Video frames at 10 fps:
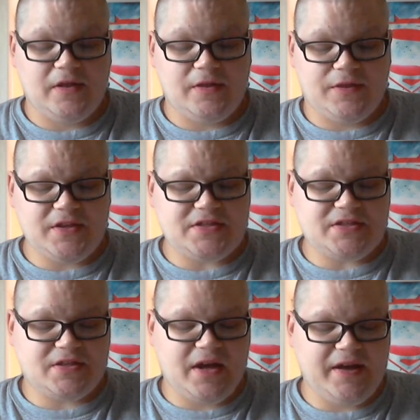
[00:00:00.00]
this
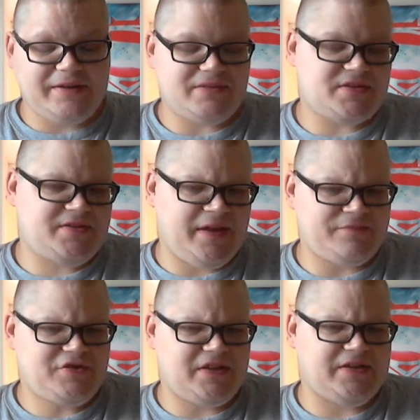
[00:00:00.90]
is kind of a
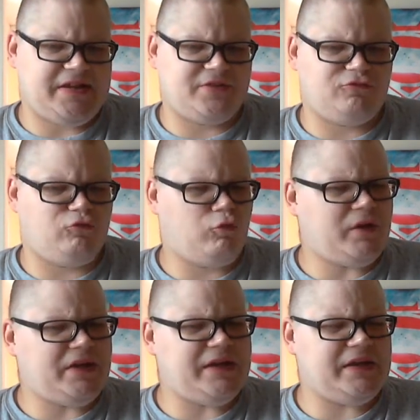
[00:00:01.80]
subject that
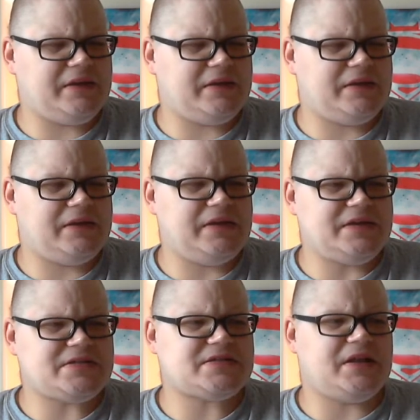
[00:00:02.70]
really
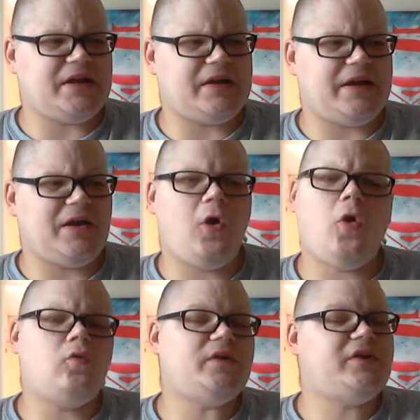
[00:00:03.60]
is like a
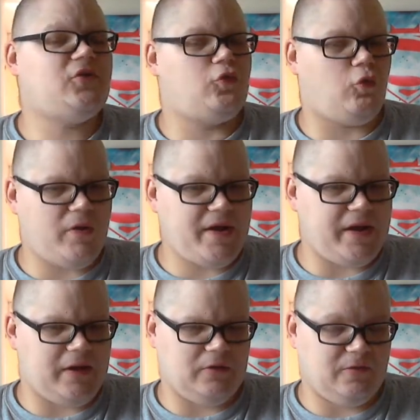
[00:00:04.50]
holy
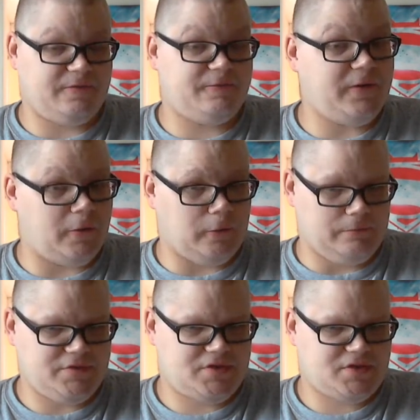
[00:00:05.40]
grail of
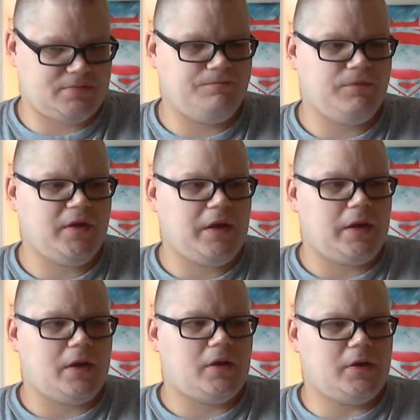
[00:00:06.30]
films.
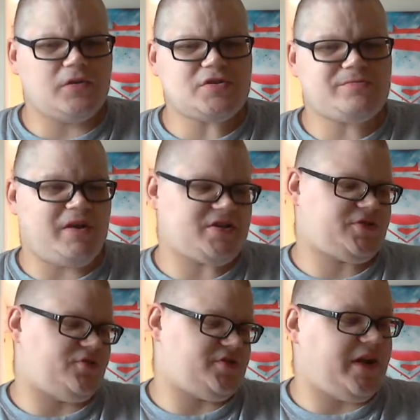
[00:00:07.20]

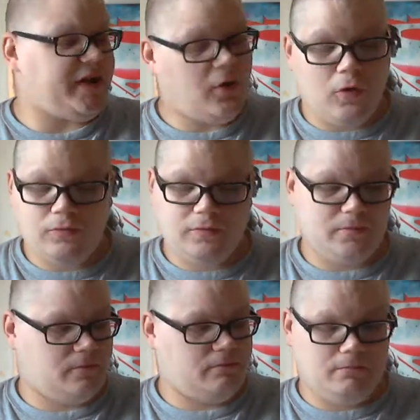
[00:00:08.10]
Ghostbusters, I
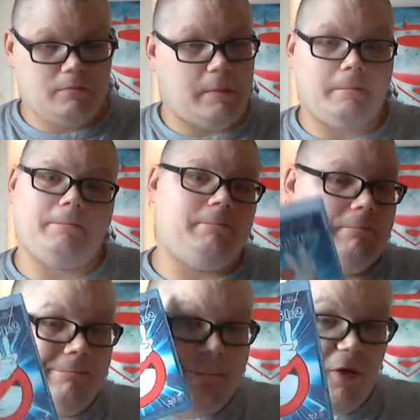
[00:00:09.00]
own
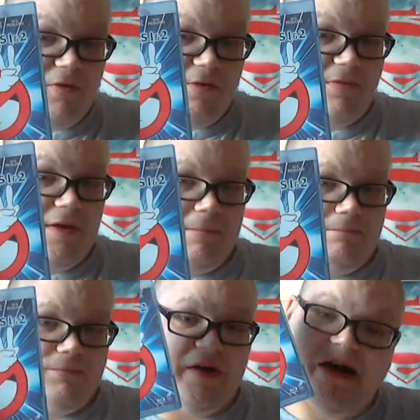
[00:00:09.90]
both of them.
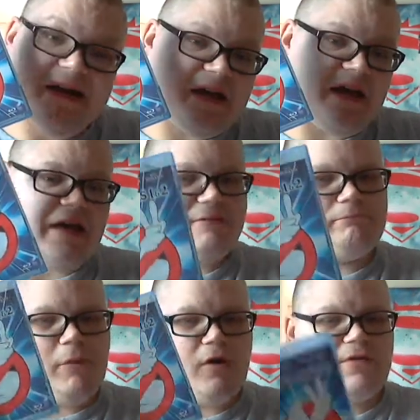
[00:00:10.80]
I
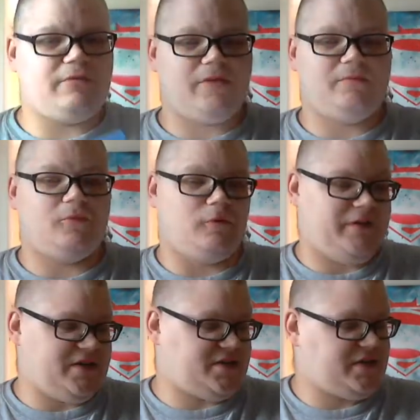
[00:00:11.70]
have both of the
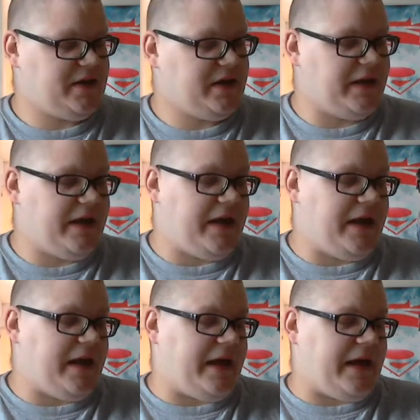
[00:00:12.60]
movies,
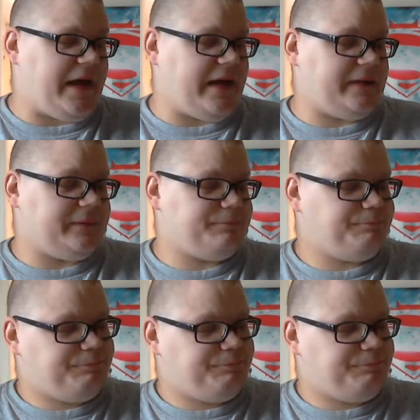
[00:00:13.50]
and